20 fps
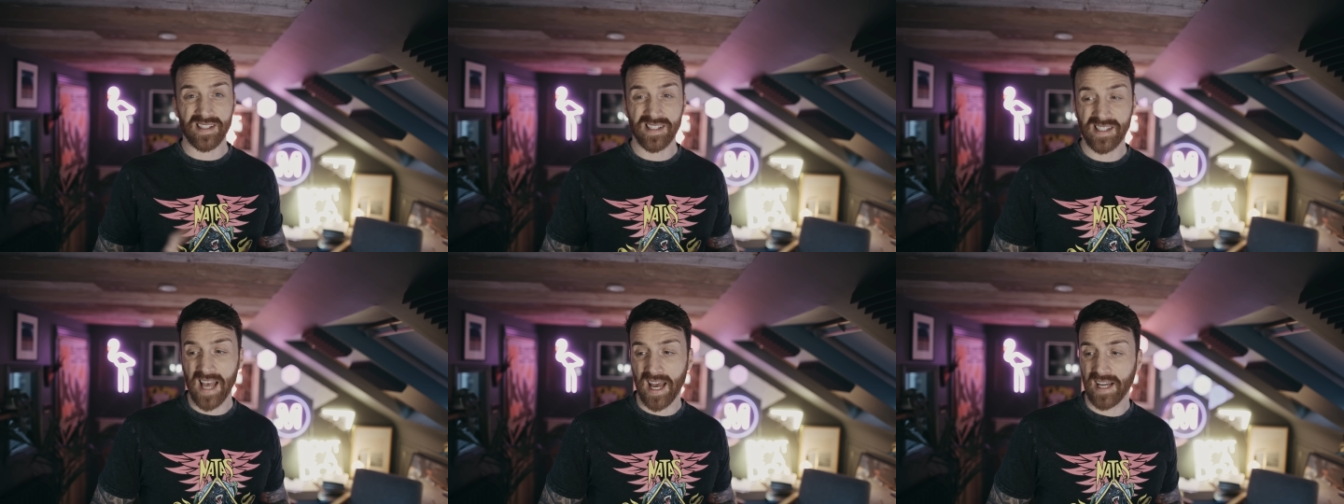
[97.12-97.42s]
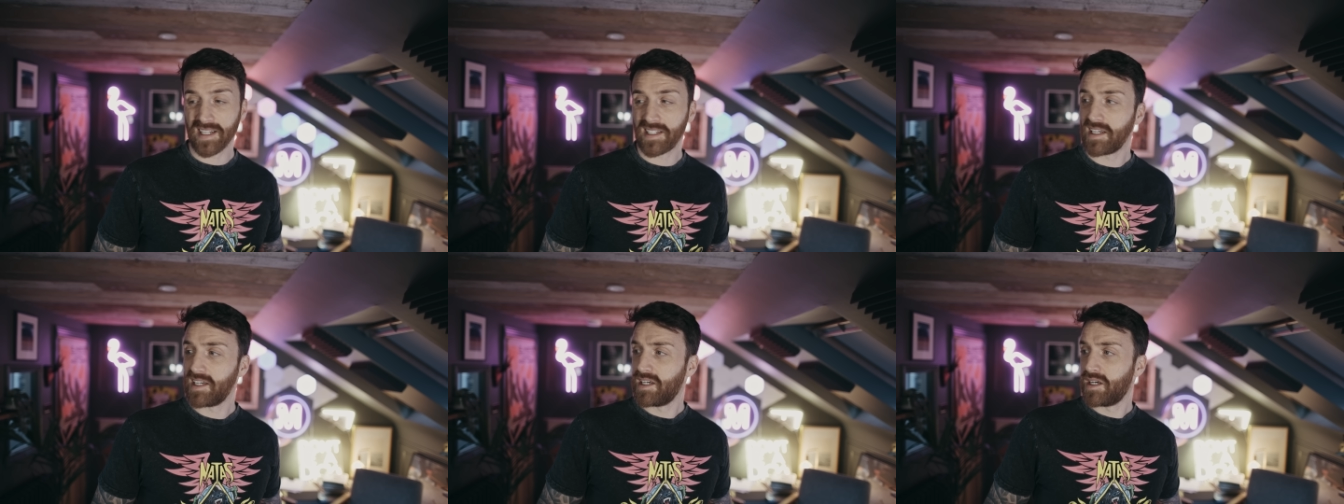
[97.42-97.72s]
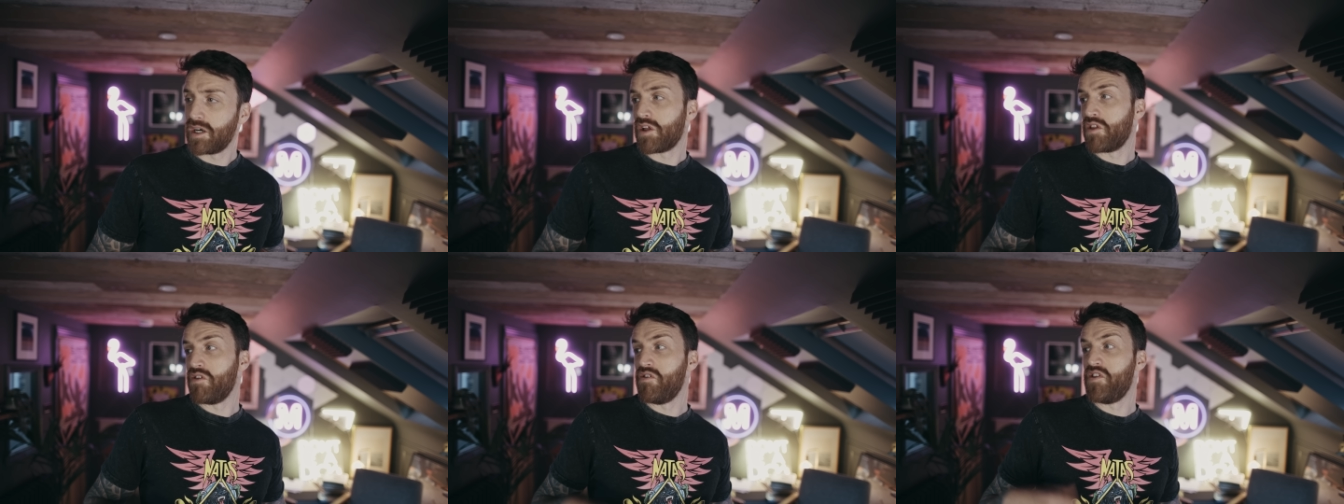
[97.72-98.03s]
said,
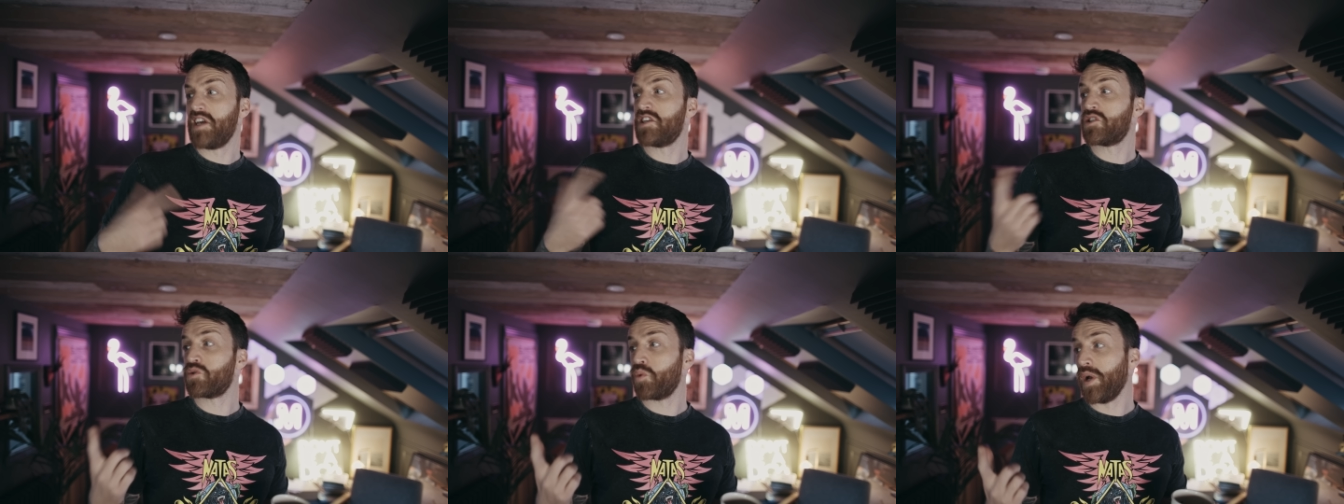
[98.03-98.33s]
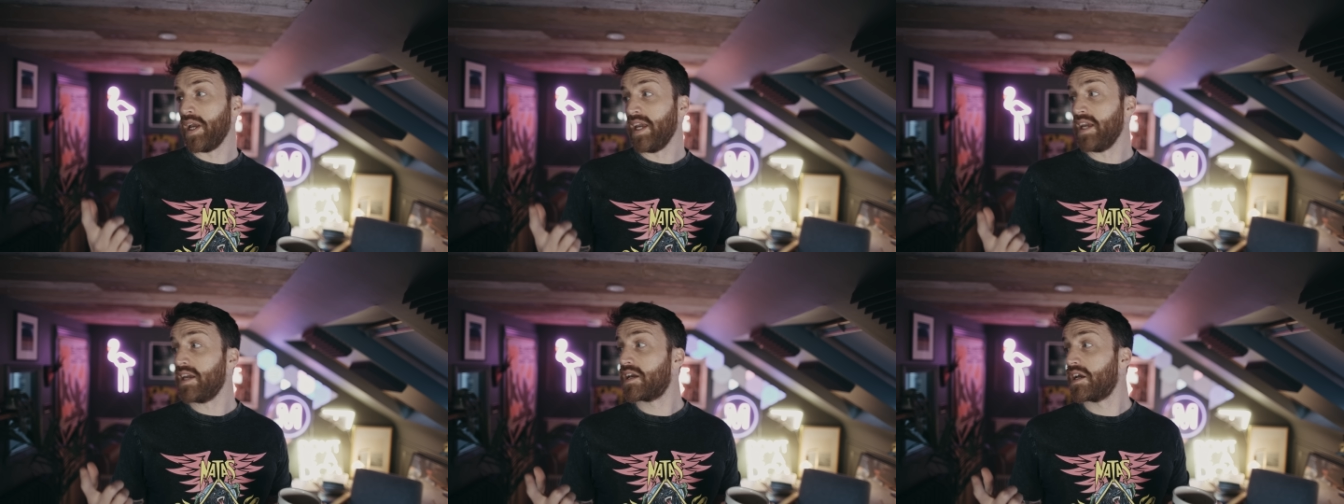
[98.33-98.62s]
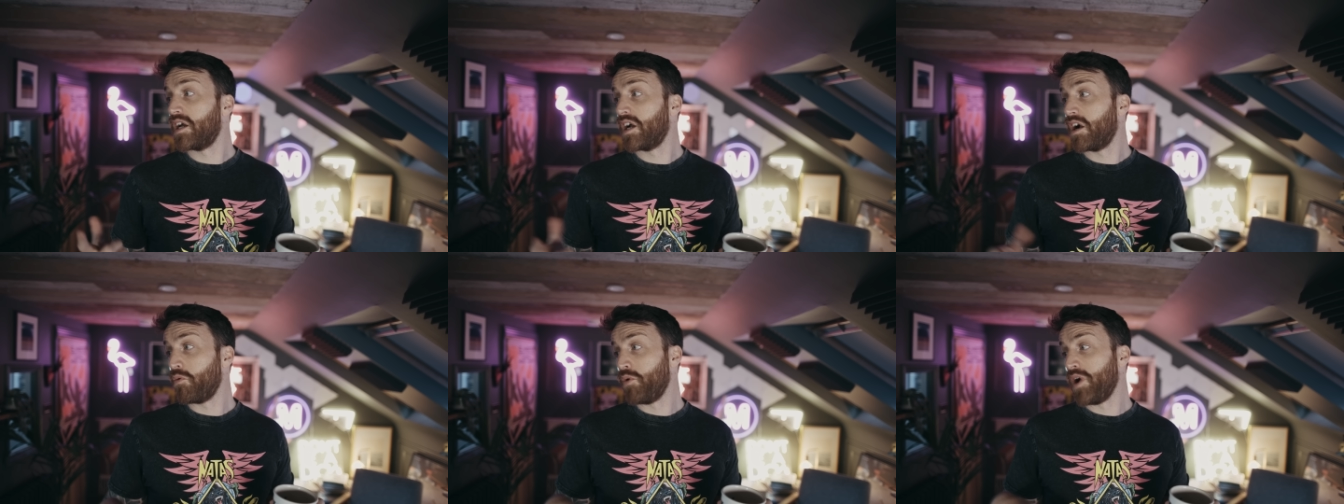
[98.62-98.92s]
this week
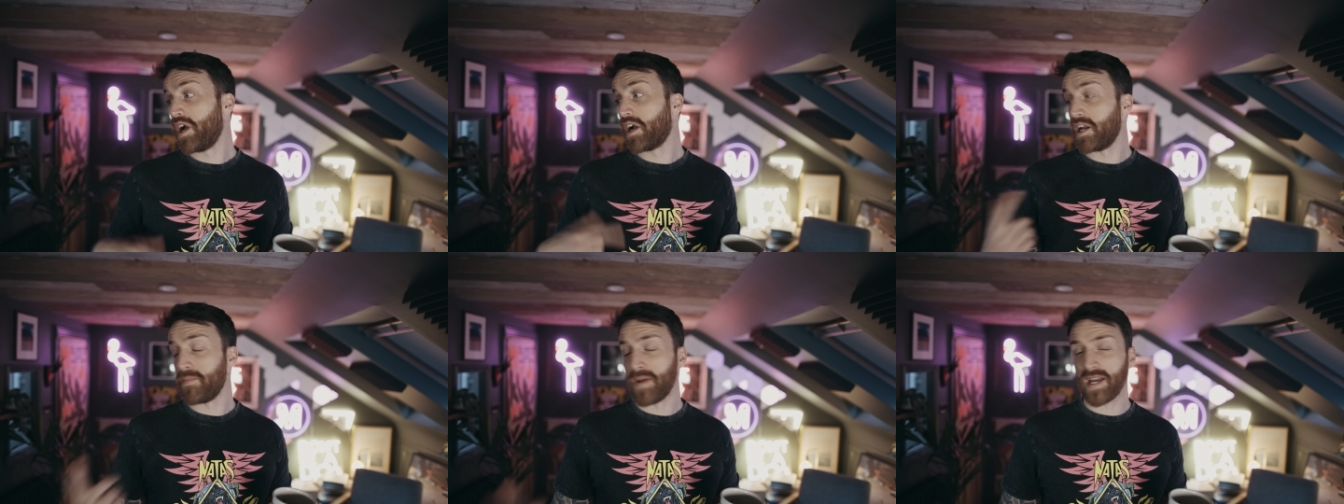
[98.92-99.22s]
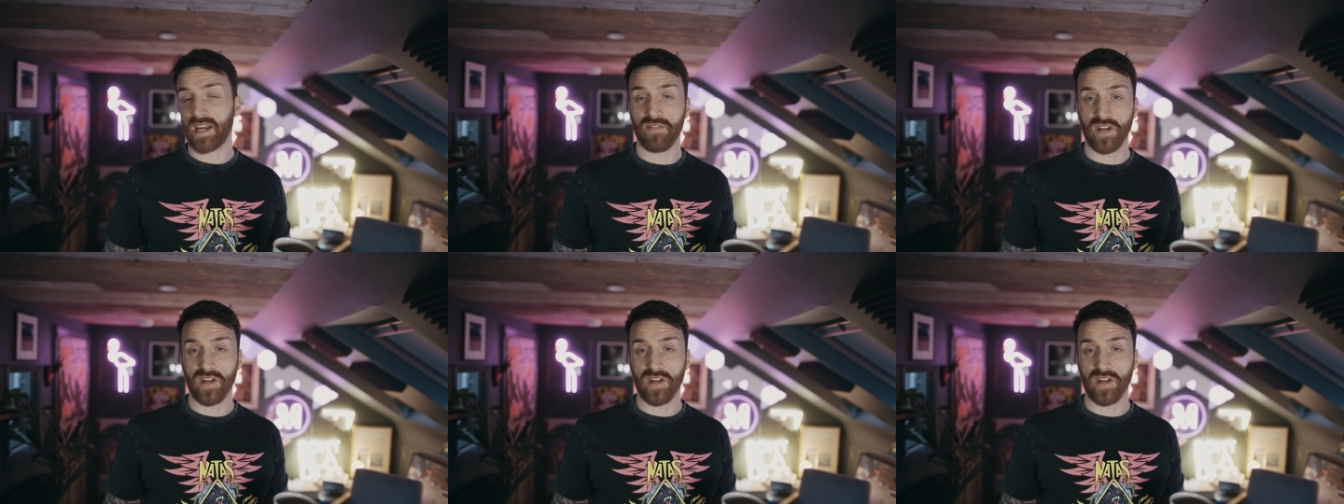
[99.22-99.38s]
we're going to make a